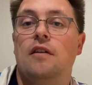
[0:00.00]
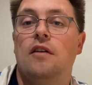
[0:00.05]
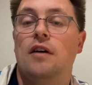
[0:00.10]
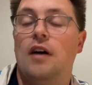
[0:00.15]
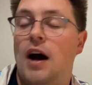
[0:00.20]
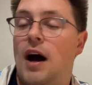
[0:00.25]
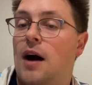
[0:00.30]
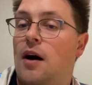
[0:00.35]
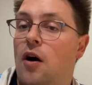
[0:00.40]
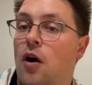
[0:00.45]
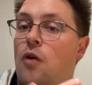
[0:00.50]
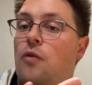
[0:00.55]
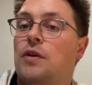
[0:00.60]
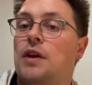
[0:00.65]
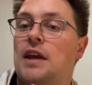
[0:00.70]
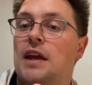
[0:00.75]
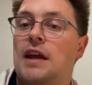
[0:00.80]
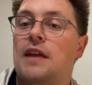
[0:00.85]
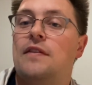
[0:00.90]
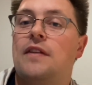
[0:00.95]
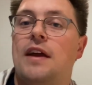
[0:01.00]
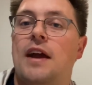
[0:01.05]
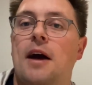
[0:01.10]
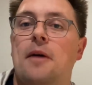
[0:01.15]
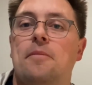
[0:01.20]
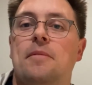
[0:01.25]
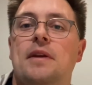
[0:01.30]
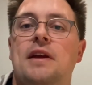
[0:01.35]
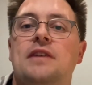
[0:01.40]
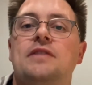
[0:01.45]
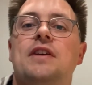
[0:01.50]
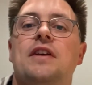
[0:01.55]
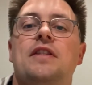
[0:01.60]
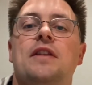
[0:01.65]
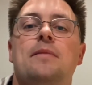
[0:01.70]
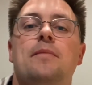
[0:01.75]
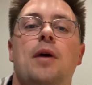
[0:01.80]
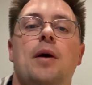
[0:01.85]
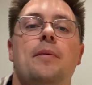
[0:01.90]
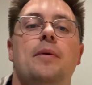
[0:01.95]
holding in the company is at
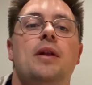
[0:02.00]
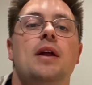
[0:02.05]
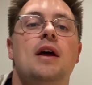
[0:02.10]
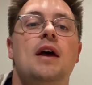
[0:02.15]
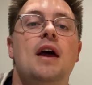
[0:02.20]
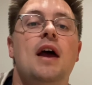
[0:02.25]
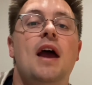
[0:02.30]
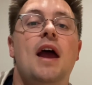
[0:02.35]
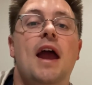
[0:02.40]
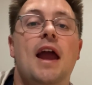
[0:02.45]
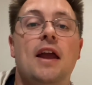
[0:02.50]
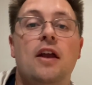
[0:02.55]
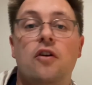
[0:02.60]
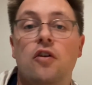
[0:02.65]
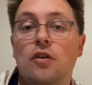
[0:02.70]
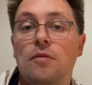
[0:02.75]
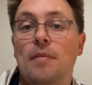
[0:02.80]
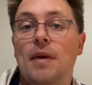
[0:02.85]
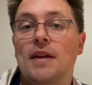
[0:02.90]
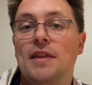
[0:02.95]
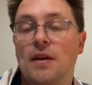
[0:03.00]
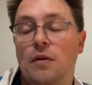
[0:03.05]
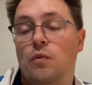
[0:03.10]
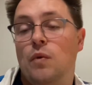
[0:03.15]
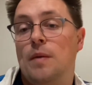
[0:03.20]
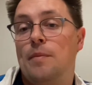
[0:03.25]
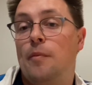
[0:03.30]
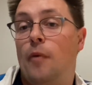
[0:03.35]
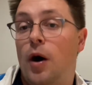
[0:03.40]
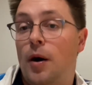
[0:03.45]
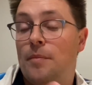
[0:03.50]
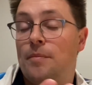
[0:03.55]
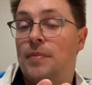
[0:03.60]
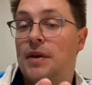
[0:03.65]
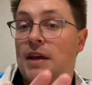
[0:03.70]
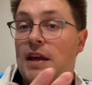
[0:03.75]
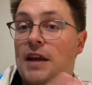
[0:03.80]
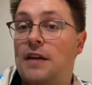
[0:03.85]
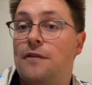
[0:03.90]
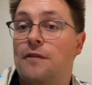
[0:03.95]
the moment, it could mean that we might
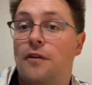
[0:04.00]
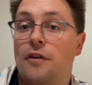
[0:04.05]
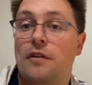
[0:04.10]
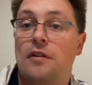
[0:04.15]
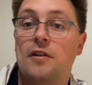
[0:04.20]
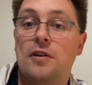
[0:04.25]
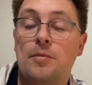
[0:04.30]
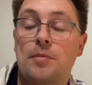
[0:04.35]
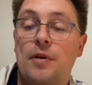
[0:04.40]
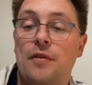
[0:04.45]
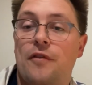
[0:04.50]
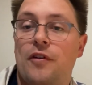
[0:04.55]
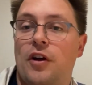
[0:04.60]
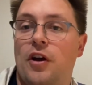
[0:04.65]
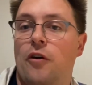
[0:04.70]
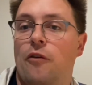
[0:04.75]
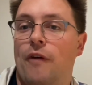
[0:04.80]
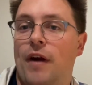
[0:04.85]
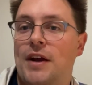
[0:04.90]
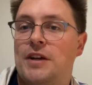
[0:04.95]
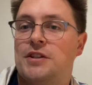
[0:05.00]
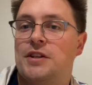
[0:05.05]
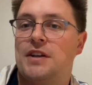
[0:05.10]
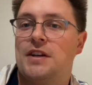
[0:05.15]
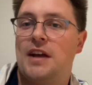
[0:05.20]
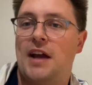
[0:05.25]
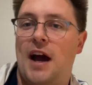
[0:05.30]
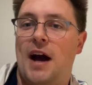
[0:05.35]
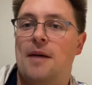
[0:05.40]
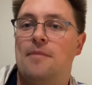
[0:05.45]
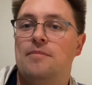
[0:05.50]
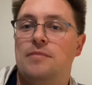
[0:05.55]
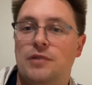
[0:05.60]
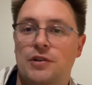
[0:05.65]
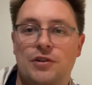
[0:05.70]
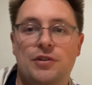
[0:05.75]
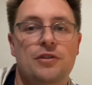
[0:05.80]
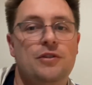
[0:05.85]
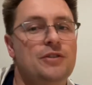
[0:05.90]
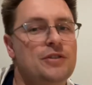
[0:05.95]
be in for a little bit of a correction come
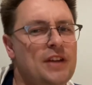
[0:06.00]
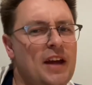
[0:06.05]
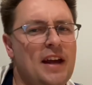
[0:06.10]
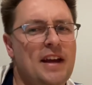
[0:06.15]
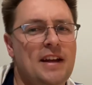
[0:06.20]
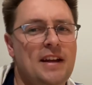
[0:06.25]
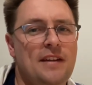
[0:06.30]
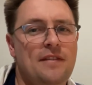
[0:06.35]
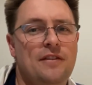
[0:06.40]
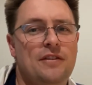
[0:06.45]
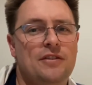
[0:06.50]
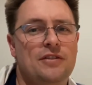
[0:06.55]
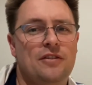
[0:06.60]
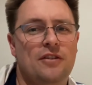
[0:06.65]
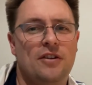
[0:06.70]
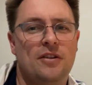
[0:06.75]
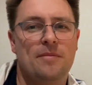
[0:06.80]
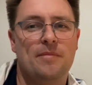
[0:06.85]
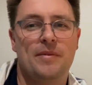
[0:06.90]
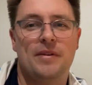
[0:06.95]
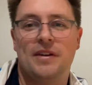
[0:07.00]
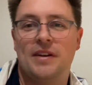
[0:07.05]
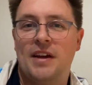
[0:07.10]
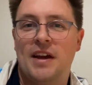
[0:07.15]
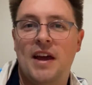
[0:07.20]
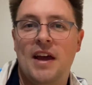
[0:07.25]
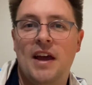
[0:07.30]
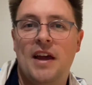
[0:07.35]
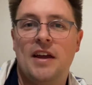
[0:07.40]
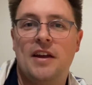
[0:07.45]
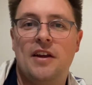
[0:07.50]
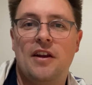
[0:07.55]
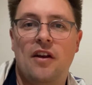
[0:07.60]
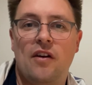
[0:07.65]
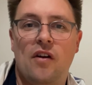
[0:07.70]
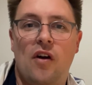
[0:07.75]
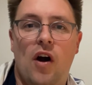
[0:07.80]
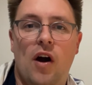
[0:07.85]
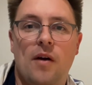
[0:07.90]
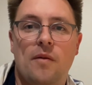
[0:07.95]
Tuesday in the stock, but
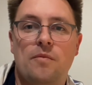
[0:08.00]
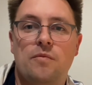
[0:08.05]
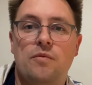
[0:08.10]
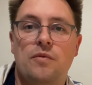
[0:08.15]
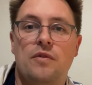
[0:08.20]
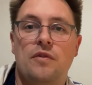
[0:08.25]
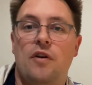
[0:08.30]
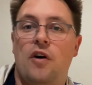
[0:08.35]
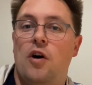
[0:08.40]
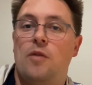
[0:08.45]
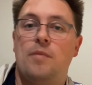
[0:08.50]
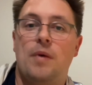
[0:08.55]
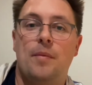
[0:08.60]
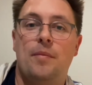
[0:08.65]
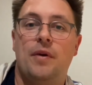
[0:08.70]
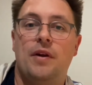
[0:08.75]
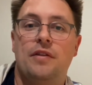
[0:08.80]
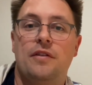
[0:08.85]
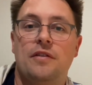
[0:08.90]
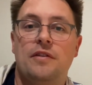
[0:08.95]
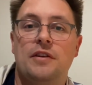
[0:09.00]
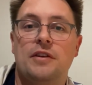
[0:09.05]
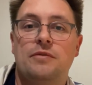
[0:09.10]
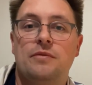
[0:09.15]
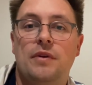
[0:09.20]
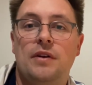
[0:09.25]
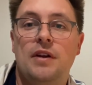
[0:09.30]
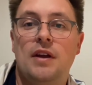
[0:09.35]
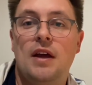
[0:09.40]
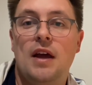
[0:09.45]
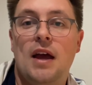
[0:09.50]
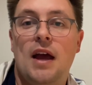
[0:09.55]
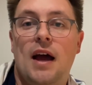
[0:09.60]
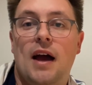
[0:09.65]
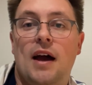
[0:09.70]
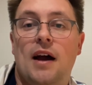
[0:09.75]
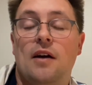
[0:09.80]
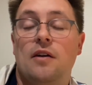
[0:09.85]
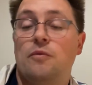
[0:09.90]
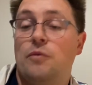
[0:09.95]
I wouldn't hold my breath on this one.
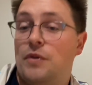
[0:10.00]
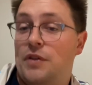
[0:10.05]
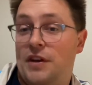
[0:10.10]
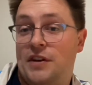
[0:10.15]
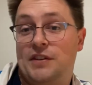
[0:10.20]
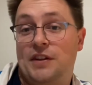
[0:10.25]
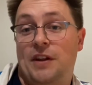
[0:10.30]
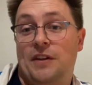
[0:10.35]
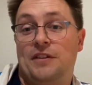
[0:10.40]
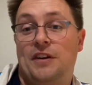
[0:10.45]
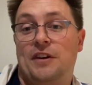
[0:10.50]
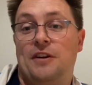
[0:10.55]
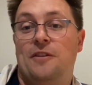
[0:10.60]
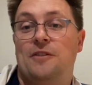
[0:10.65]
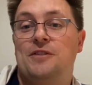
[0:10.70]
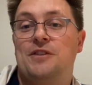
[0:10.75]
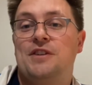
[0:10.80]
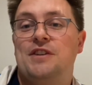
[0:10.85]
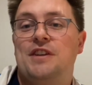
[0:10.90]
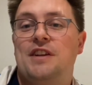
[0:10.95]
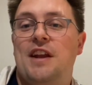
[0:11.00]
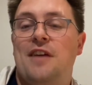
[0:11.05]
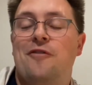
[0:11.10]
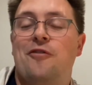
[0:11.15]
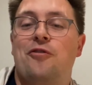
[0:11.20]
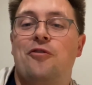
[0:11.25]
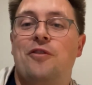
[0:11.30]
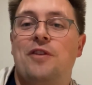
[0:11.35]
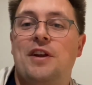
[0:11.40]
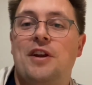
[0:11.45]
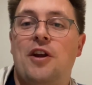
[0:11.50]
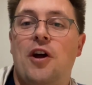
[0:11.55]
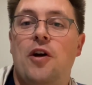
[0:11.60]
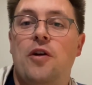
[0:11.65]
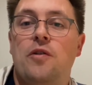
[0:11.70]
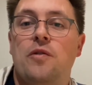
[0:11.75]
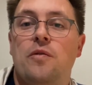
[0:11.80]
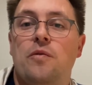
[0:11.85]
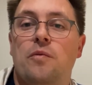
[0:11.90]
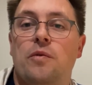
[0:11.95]
With XELA Technologies, you never really
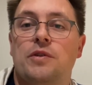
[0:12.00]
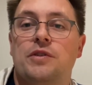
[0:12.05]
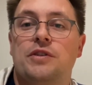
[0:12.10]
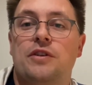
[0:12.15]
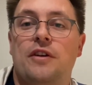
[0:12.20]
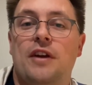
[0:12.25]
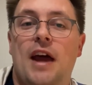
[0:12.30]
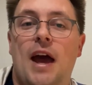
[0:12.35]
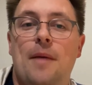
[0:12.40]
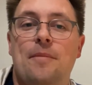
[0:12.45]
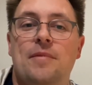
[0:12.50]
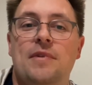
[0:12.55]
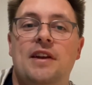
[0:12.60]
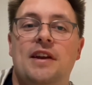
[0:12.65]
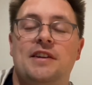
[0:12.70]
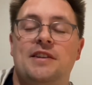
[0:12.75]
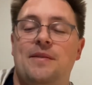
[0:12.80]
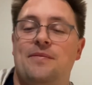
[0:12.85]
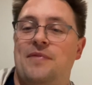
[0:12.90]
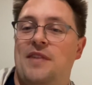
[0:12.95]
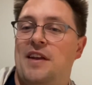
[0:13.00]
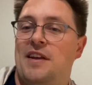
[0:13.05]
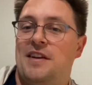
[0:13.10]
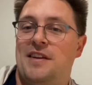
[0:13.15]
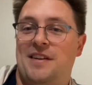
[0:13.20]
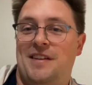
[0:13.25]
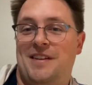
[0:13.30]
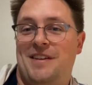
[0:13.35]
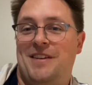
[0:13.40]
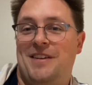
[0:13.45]
know what's going to happen, except that